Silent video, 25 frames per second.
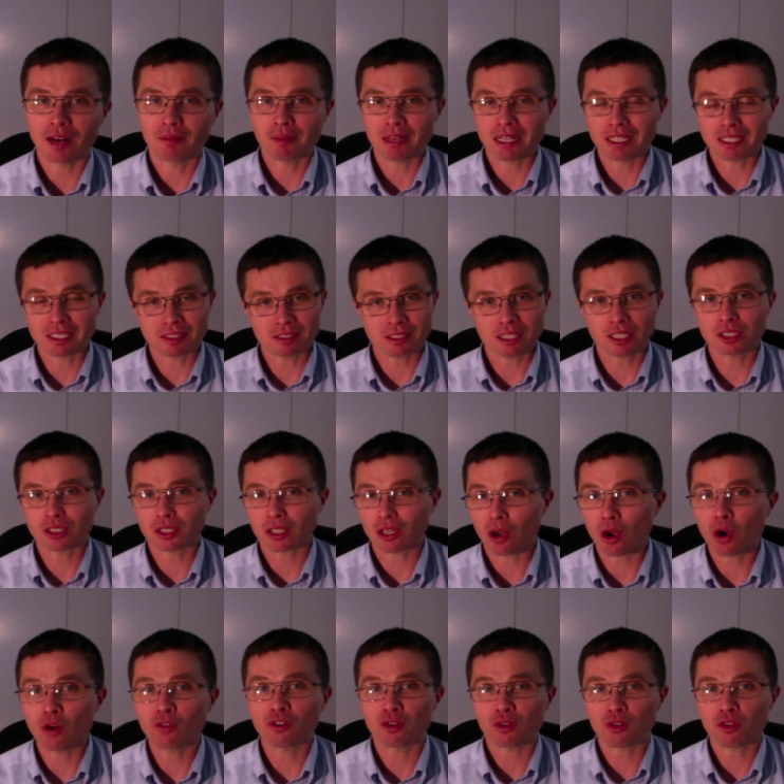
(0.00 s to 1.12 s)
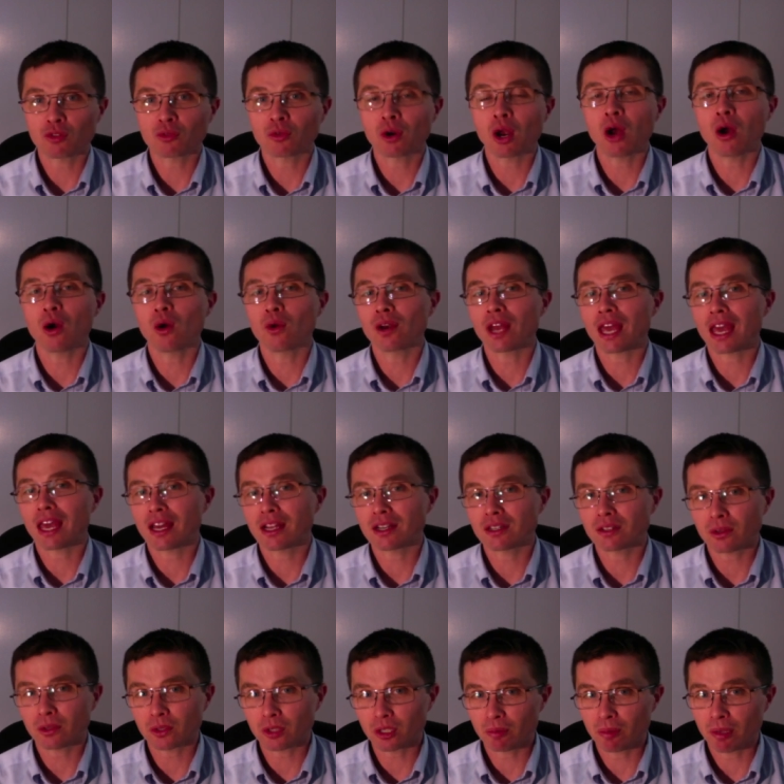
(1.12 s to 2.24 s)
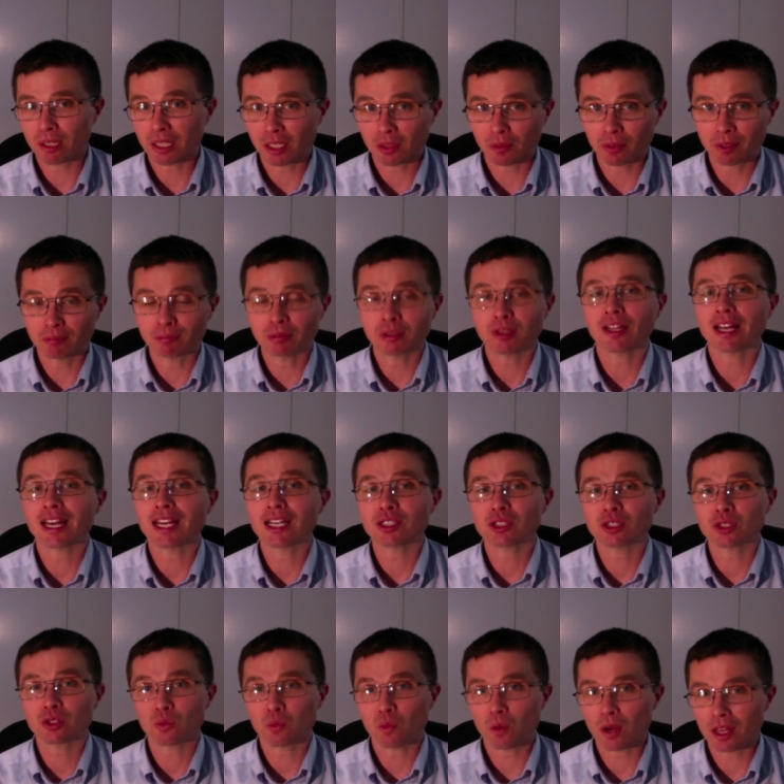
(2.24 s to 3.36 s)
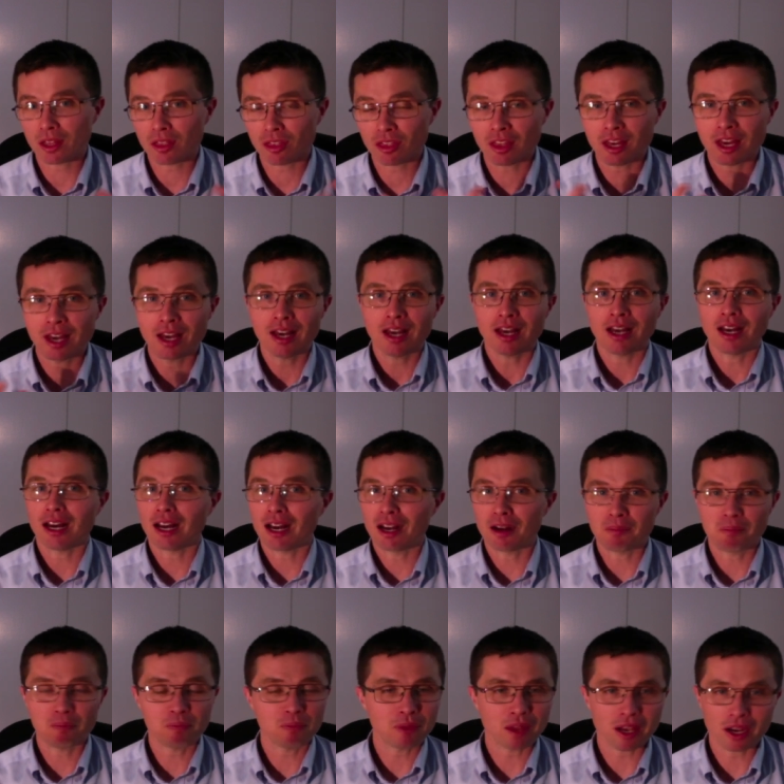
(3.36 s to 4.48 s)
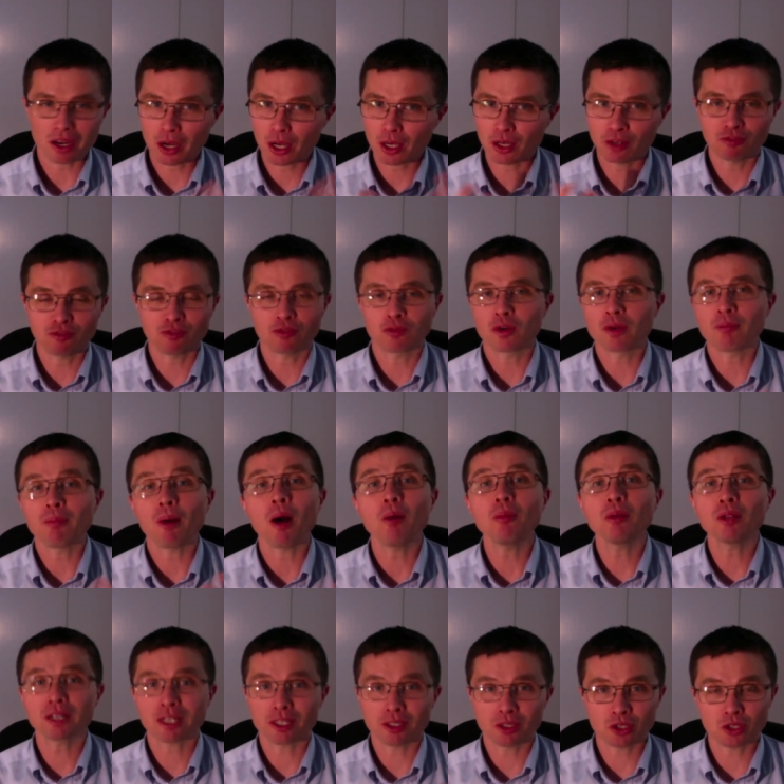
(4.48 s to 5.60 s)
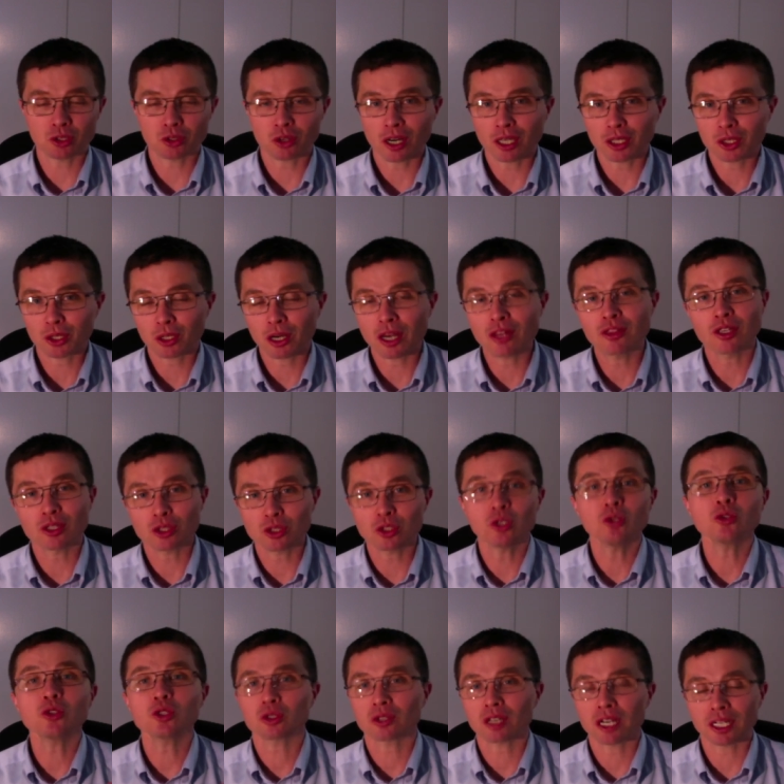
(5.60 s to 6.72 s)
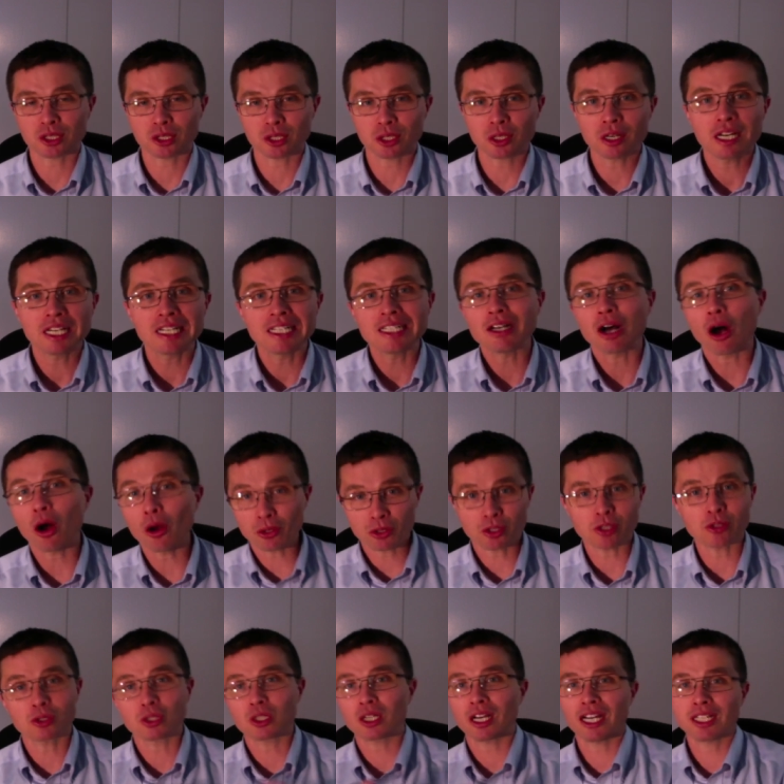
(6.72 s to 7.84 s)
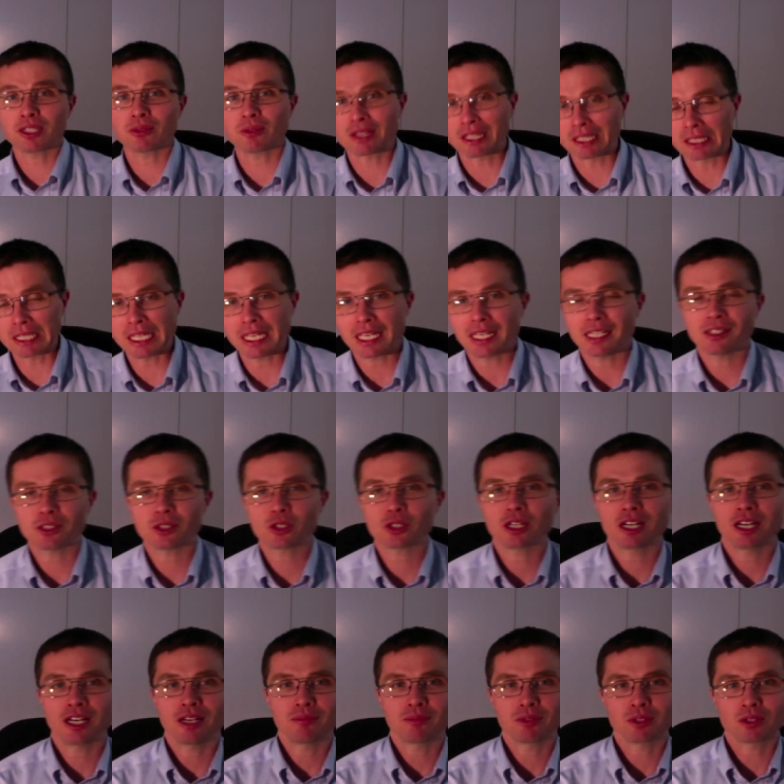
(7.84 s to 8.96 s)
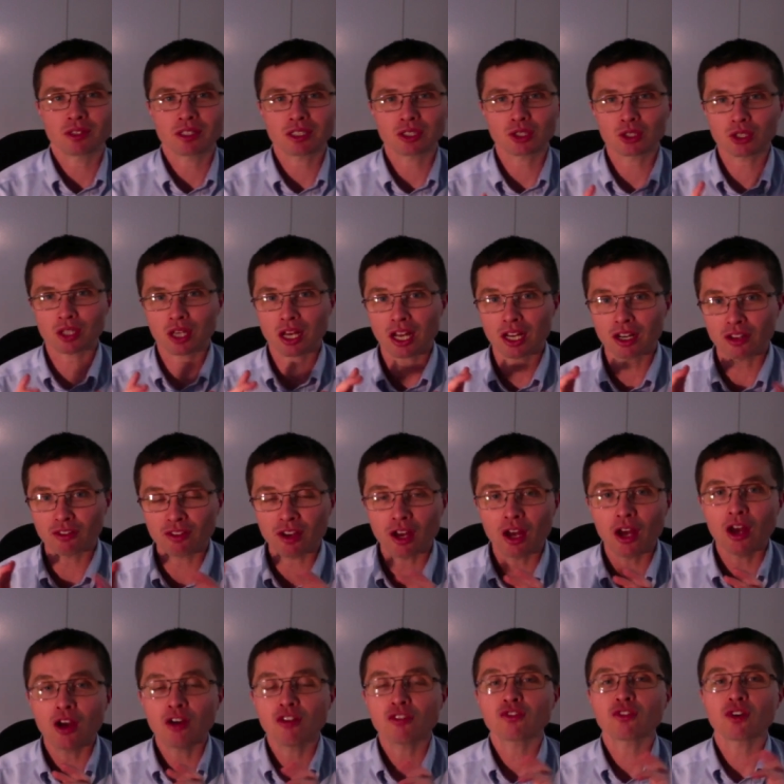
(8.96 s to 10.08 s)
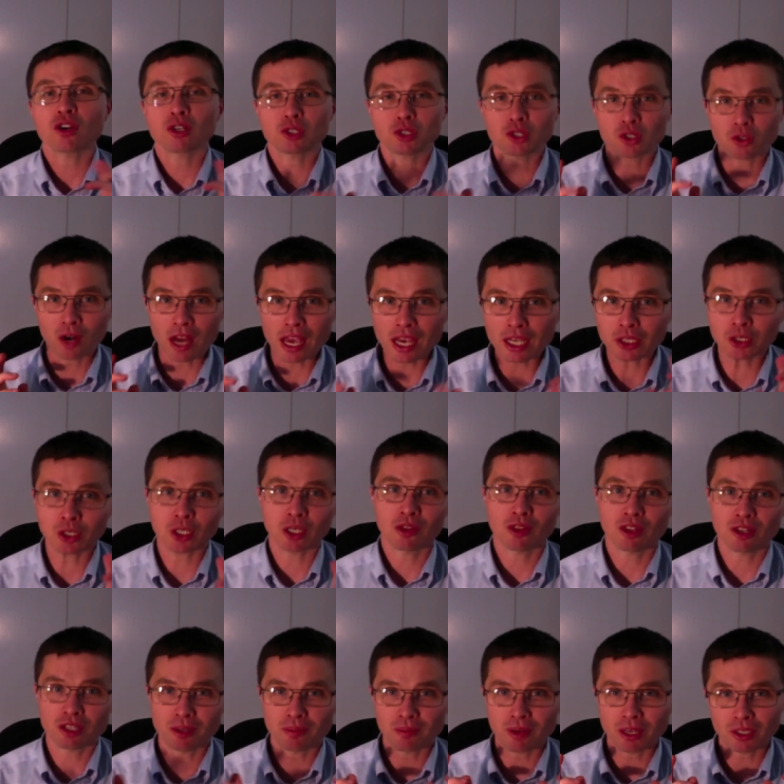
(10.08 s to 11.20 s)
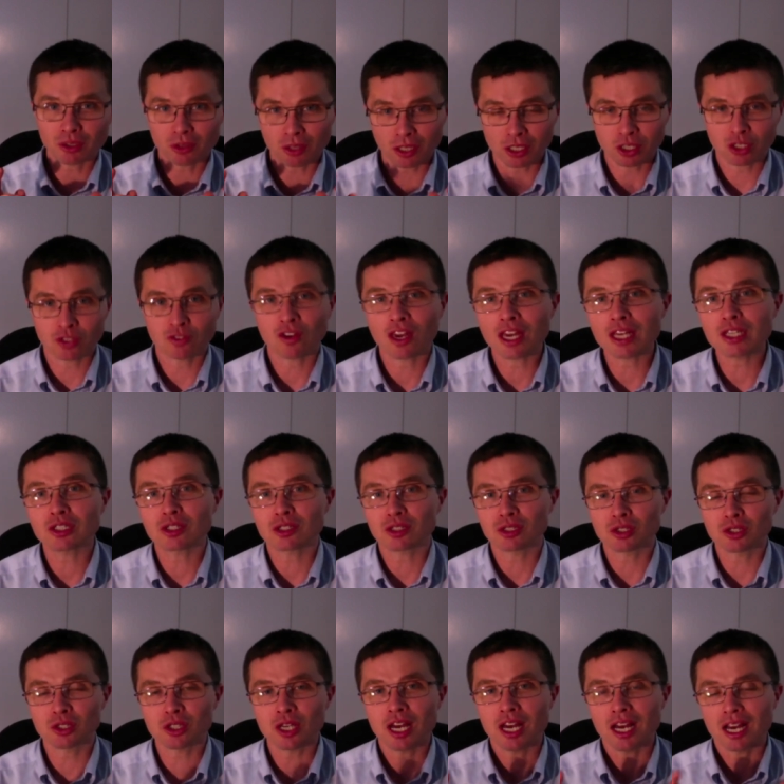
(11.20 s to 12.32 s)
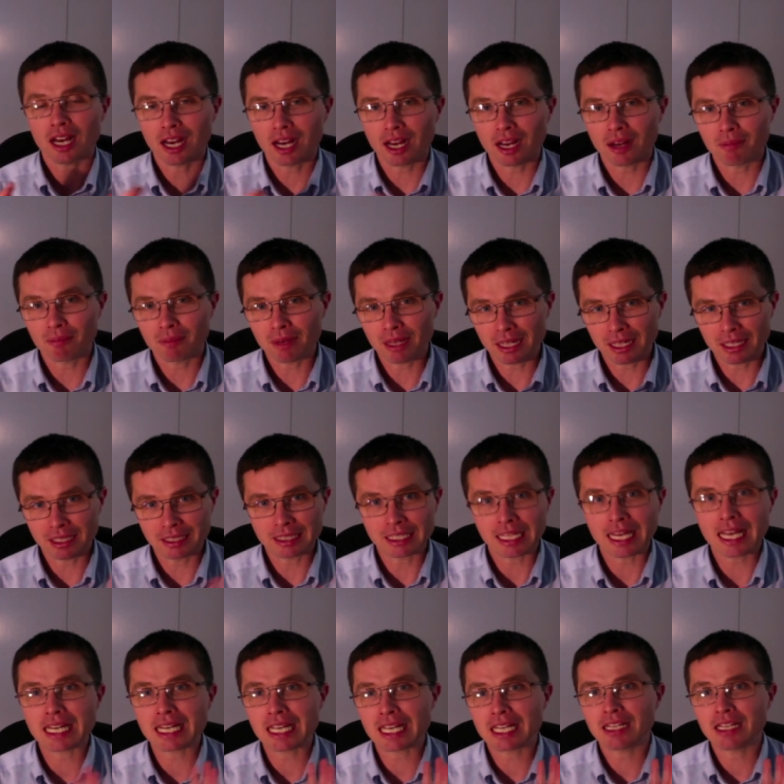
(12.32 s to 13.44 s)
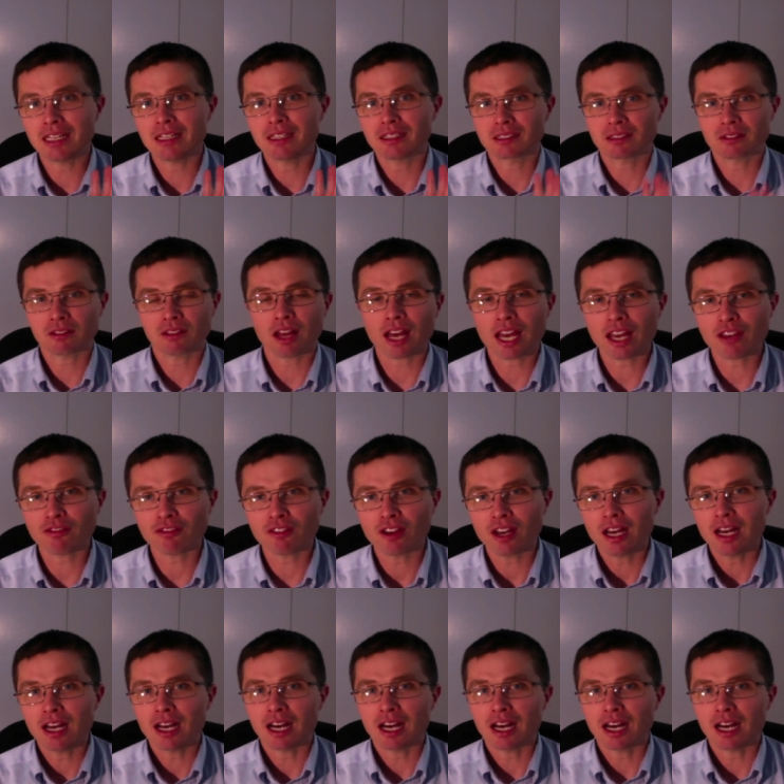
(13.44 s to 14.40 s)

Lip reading: It's essentially overthrown and ultimately replaced with a kind of republican structure. And this new structure also sides with the leagues. So this is the kind of frustration that Demetrius faces late in his life.